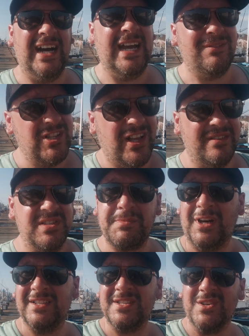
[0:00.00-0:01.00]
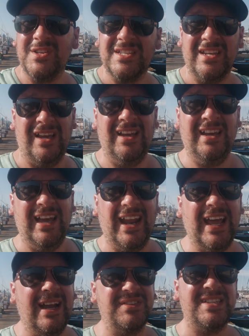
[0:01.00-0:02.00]
I have a lot of sponsors. And
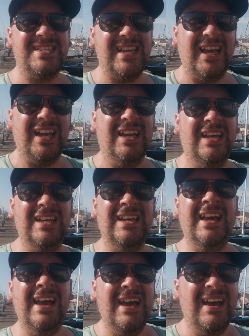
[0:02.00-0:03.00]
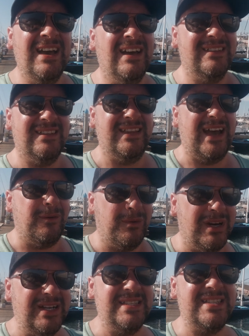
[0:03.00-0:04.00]
I have to say that that
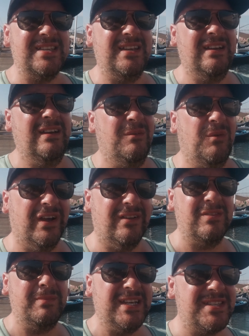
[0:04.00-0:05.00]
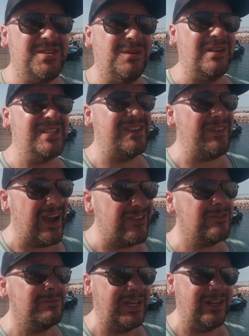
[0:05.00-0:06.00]
was one of the best tours I've
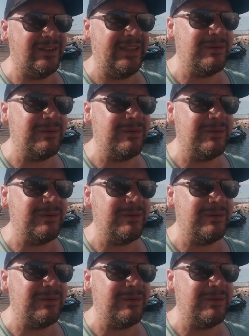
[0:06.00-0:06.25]
ever been on.